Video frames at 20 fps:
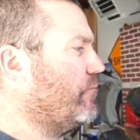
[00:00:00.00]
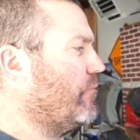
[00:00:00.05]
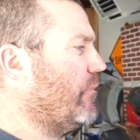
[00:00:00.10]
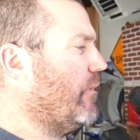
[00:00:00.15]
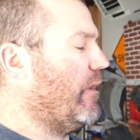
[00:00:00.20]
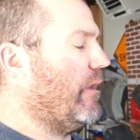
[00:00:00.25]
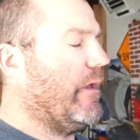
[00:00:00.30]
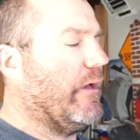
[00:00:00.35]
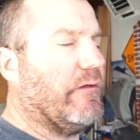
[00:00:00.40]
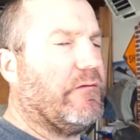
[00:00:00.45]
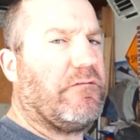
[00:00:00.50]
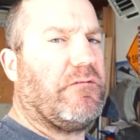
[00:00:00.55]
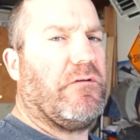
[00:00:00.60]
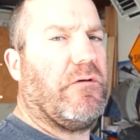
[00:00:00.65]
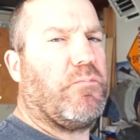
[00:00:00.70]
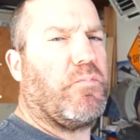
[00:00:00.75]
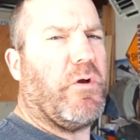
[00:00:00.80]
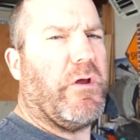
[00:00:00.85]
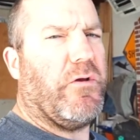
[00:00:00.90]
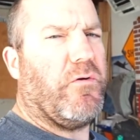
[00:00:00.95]
yeah so I'll
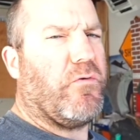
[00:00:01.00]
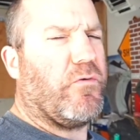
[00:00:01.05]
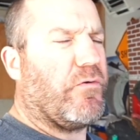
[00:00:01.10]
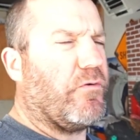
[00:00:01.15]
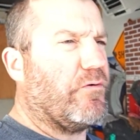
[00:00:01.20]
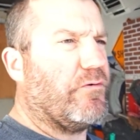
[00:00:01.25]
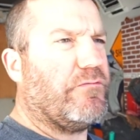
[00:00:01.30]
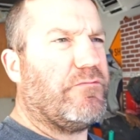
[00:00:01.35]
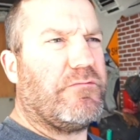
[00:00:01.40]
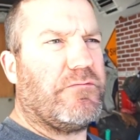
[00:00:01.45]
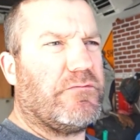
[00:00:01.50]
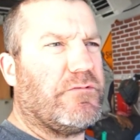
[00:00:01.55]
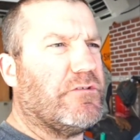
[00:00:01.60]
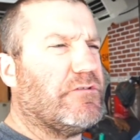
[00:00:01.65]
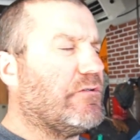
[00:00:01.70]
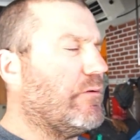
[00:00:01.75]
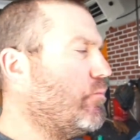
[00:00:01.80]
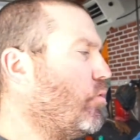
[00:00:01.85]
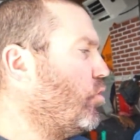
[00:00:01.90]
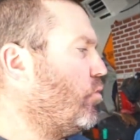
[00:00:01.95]
probably order
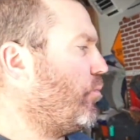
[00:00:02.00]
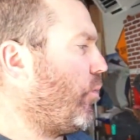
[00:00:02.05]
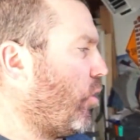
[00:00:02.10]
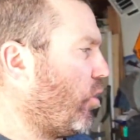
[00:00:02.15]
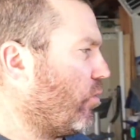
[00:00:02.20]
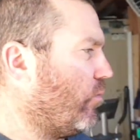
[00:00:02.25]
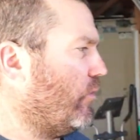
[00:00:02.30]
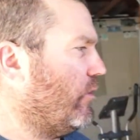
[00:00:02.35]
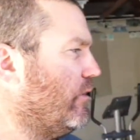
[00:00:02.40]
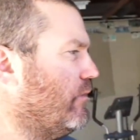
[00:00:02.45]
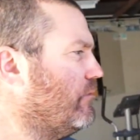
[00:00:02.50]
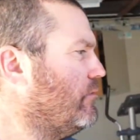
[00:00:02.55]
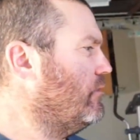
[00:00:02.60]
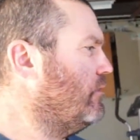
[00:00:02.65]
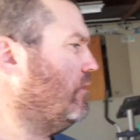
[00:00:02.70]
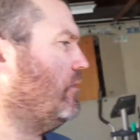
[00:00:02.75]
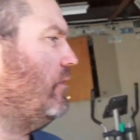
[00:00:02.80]
just a Mopar one